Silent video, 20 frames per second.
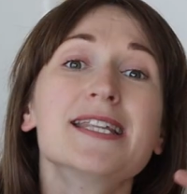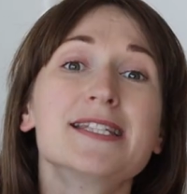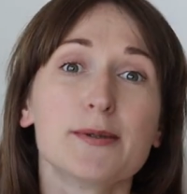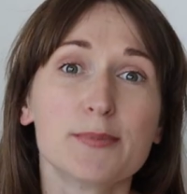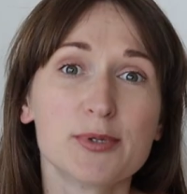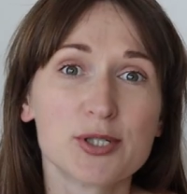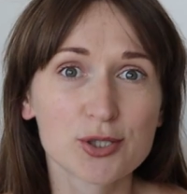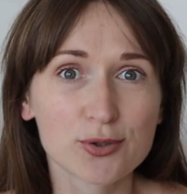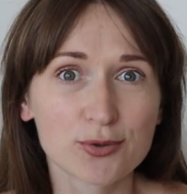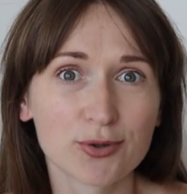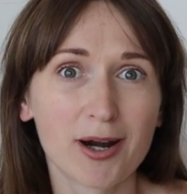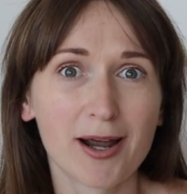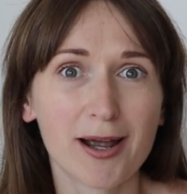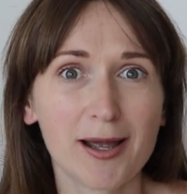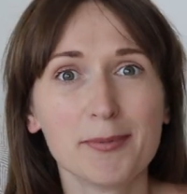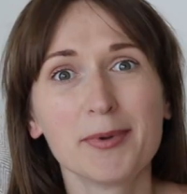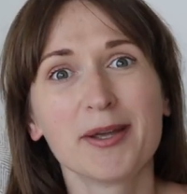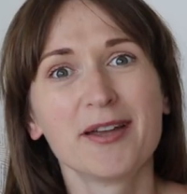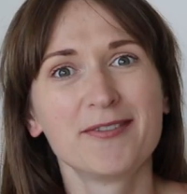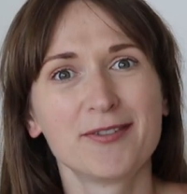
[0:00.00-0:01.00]

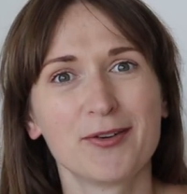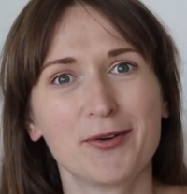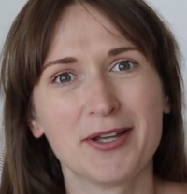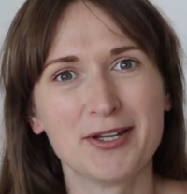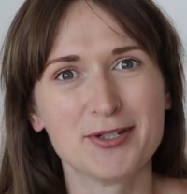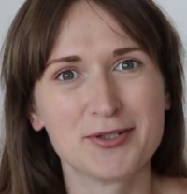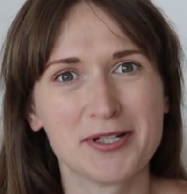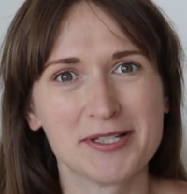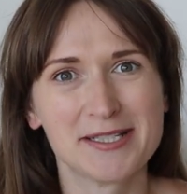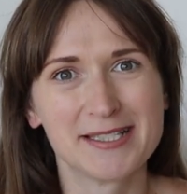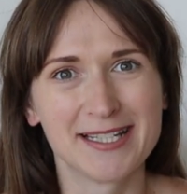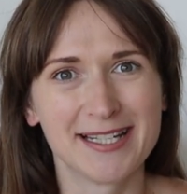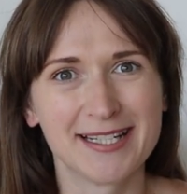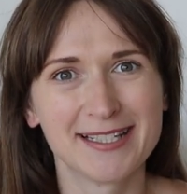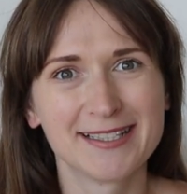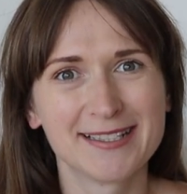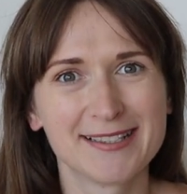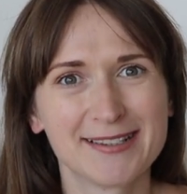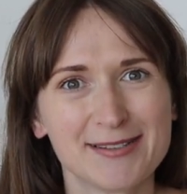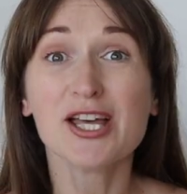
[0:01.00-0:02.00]
subscribe if you're
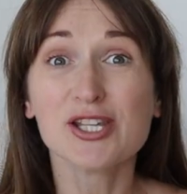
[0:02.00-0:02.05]
interested.